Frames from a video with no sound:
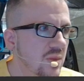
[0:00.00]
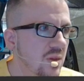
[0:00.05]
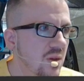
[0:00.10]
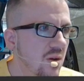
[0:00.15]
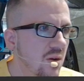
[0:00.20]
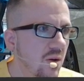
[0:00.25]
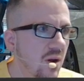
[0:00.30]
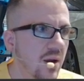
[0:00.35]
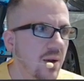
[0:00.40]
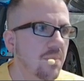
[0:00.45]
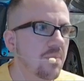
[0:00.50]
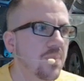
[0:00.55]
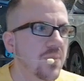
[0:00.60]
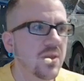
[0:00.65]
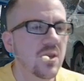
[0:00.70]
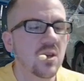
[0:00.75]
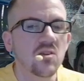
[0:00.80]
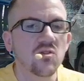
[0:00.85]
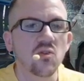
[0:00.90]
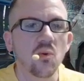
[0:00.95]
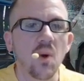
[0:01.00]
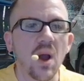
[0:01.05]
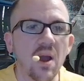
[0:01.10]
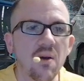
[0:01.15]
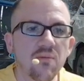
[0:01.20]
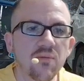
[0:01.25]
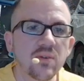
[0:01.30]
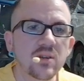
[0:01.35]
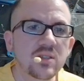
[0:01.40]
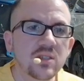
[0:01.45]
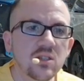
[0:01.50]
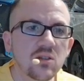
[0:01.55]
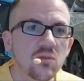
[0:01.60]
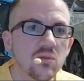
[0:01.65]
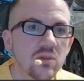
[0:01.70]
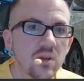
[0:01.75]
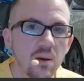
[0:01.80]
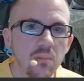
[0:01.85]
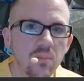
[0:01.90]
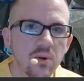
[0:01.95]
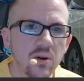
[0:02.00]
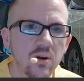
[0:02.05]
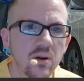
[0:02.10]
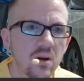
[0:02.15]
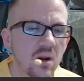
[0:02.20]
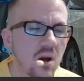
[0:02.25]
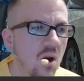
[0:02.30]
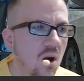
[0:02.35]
All right. So every single number